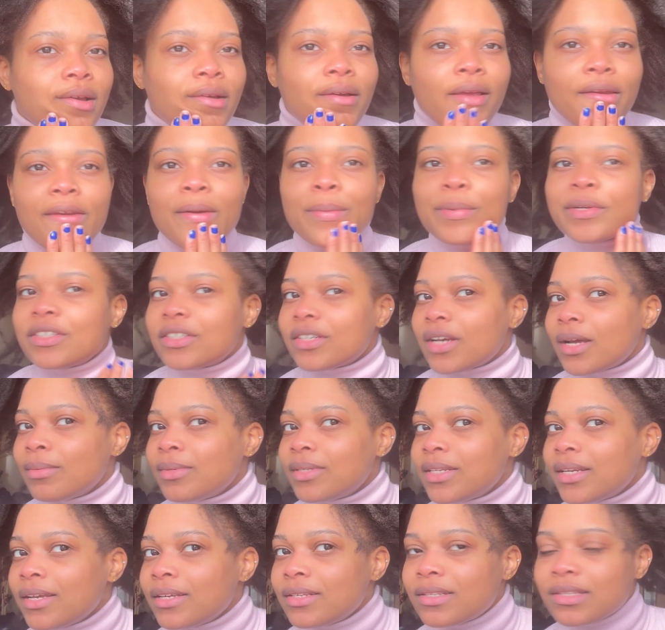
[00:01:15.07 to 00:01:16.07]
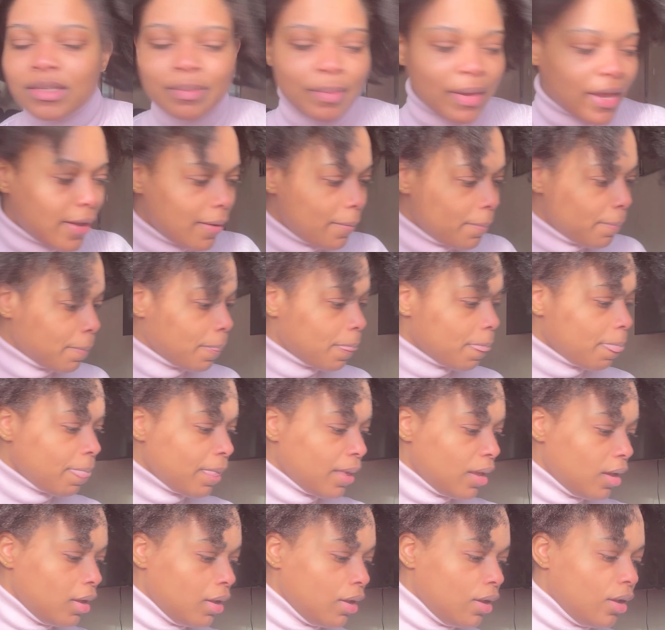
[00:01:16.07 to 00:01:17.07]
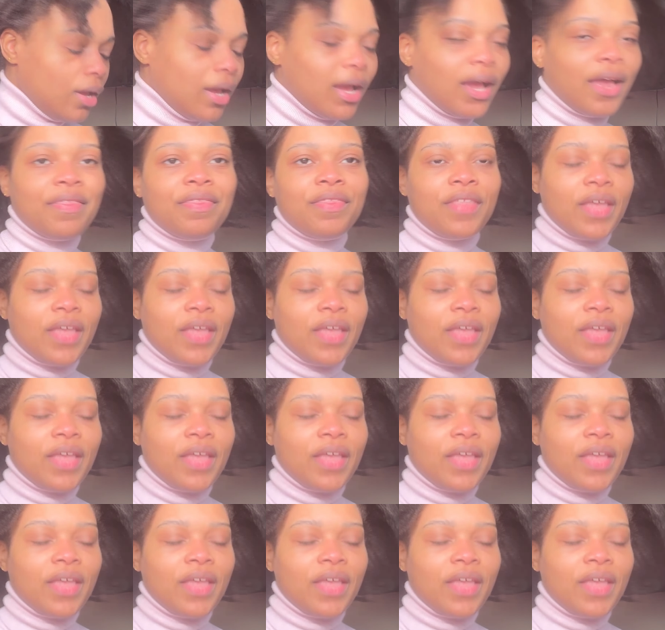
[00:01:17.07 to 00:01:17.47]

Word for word: not much time today to spare. And